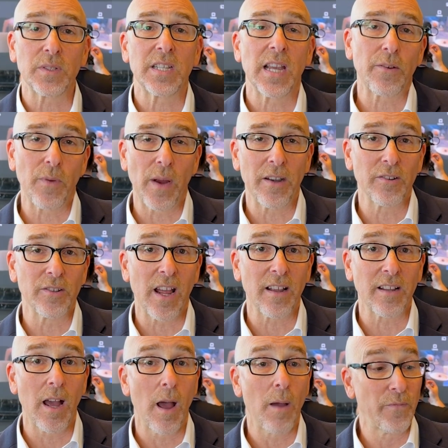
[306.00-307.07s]
with
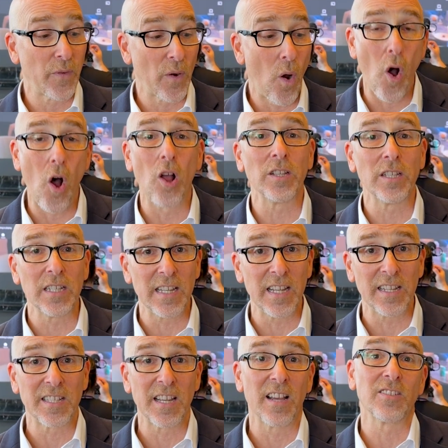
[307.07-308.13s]
techradar.com for all the
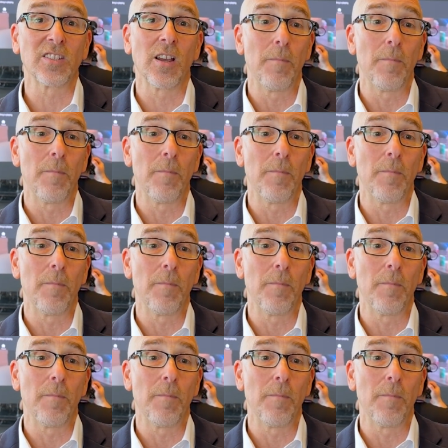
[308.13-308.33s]
details